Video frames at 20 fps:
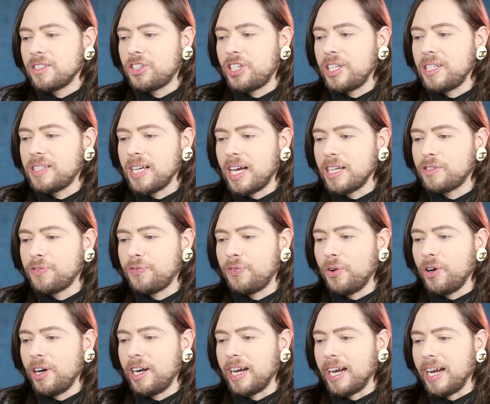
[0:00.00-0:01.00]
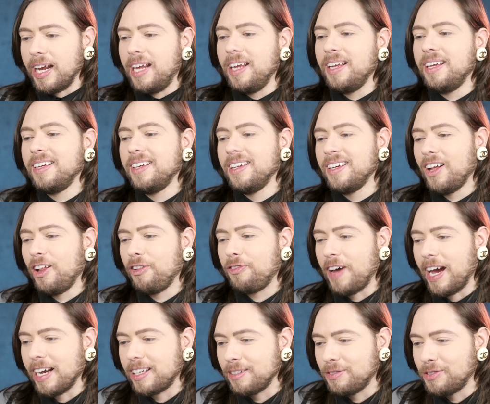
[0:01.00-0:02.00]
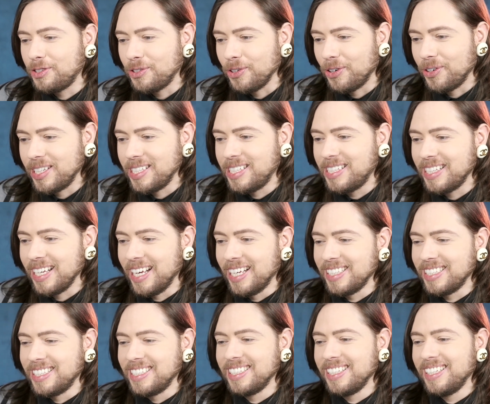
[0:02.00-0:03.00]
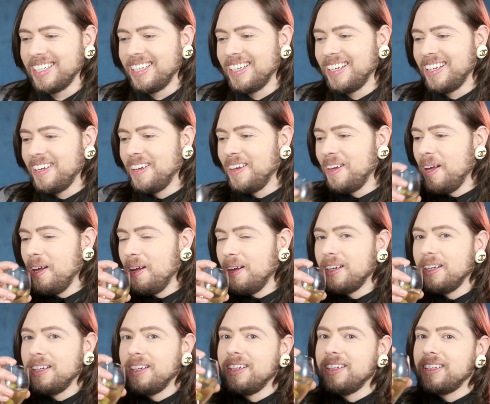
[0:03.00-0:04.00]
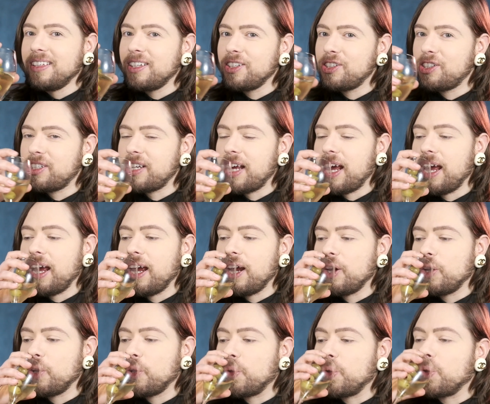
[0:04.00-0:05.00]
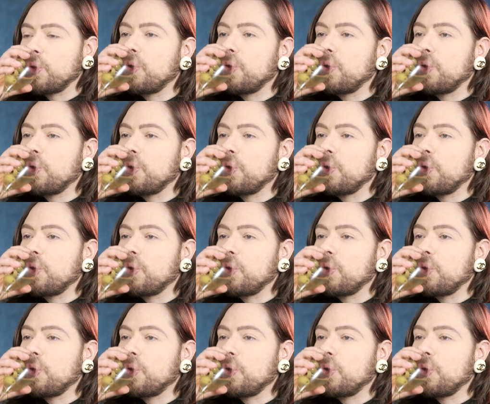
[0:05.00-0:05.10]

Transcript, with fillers: She size 40. Olfactive Story says. The shade.